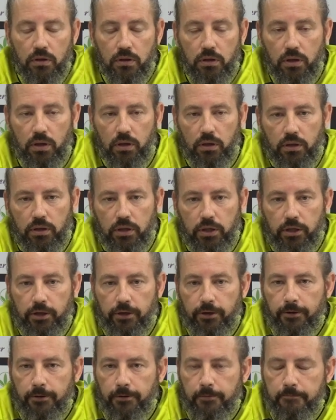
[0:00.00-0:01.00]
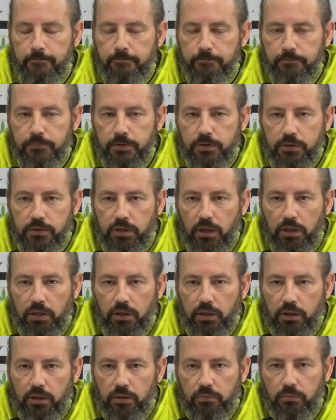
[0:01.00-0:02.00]
Yeah, in
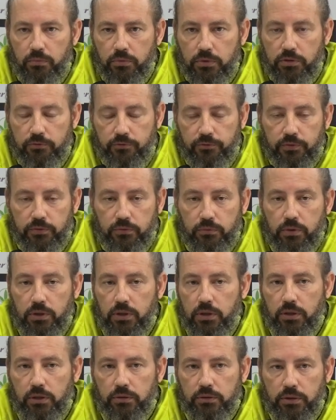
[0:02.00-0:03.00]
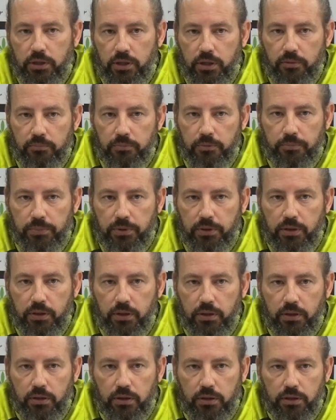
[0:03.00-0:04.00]
Thailand game we defend well and Jaime play
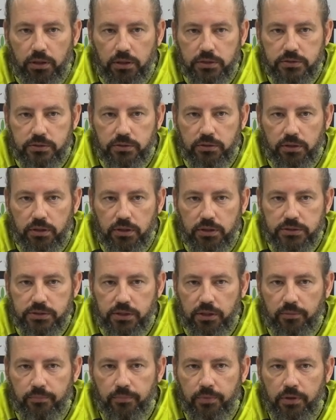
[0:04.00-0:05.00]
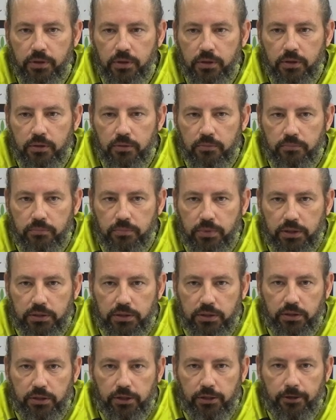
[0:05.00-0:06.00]
a nice game,
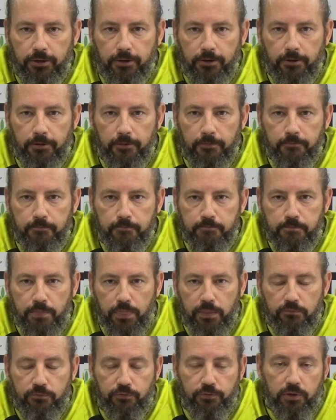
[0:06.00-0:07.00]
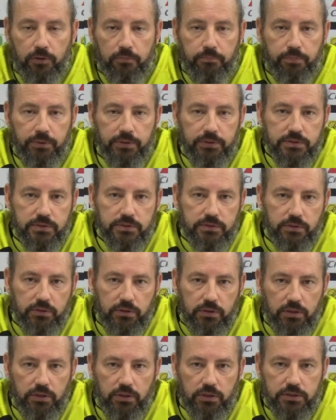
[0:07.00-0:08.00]
but in Philippines
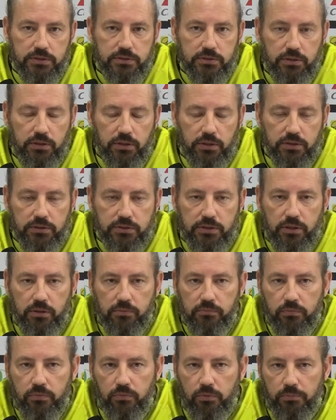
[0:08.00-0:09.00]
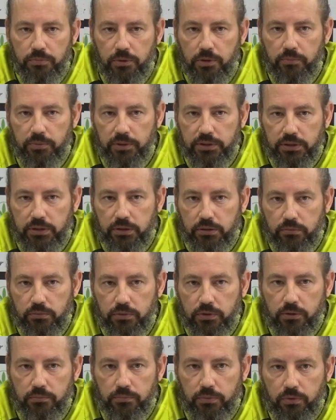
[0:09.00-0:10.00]
in the next game we play better
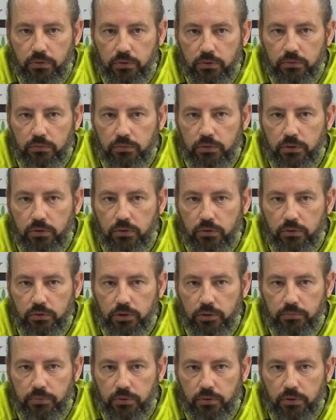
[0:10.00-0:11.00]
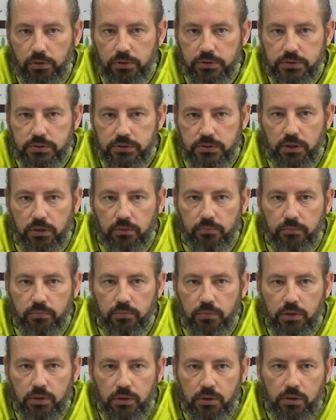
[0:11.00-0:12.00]
with the ball. We hold the ball in
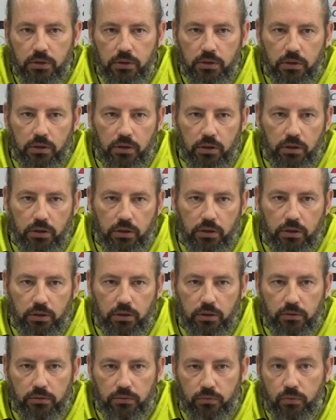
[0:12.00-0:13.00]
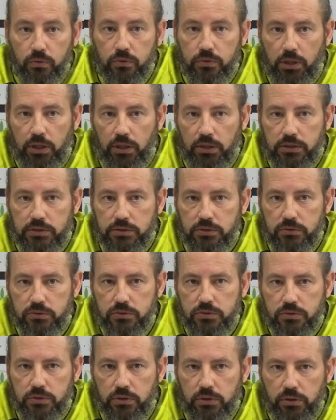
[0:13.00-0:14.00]
some good
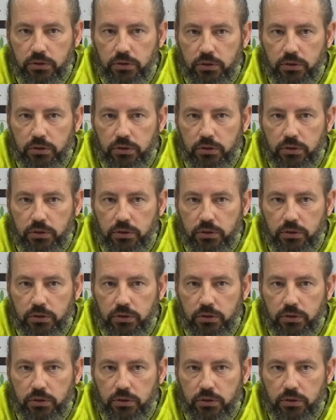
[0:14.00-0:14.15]
actions.